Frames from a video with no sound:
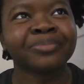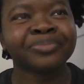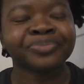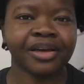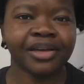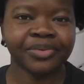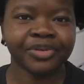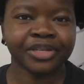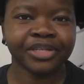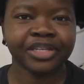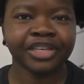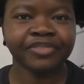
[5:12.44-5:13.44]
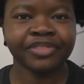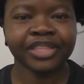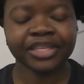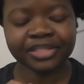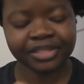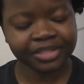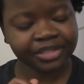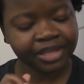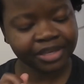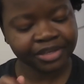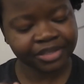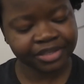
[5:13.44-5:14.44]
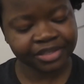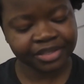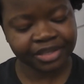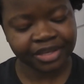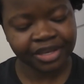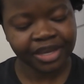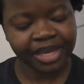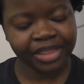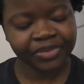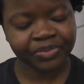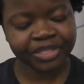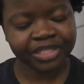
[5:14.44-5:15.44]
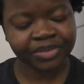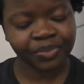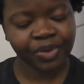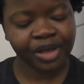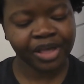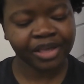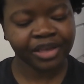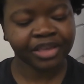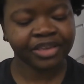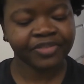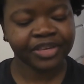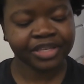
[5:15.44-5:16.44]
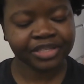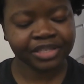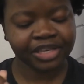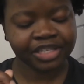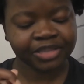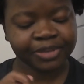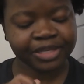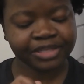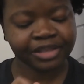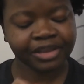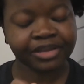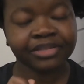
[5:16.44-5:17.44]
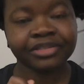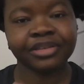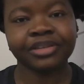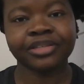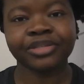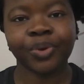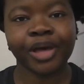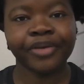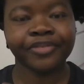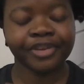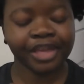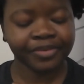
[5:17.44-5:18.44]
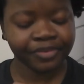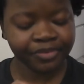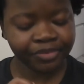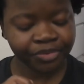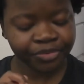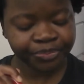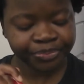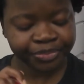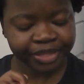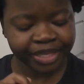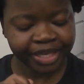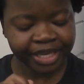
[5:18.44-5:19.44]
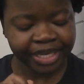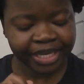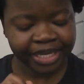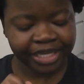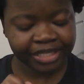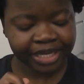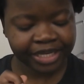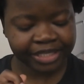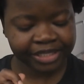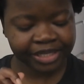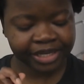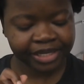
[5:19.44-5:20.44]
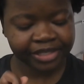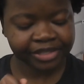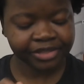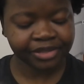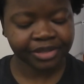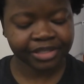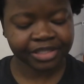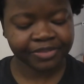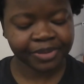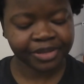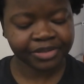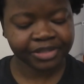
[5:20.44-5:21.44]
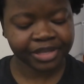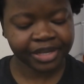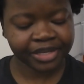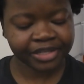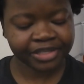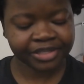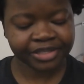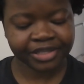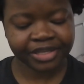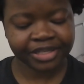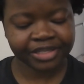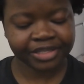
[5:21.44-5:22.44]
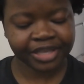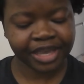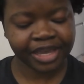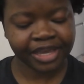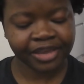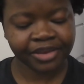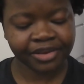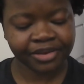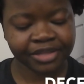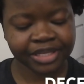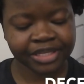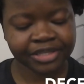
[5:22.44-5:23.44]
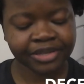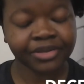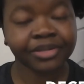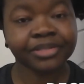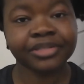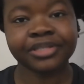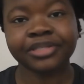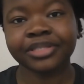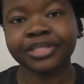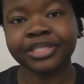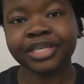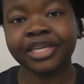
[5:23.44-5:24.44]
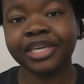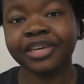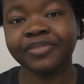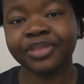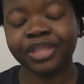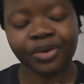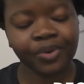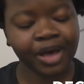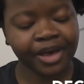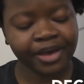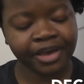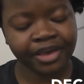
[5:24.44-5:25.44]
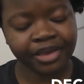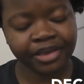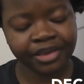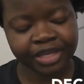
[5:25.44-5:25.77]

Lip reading: I would give this a 6. And the reason why I give it a 6, because like I said, it's quite flavorful. It tastes nice. It smells nice. It's a decent consistency, even though I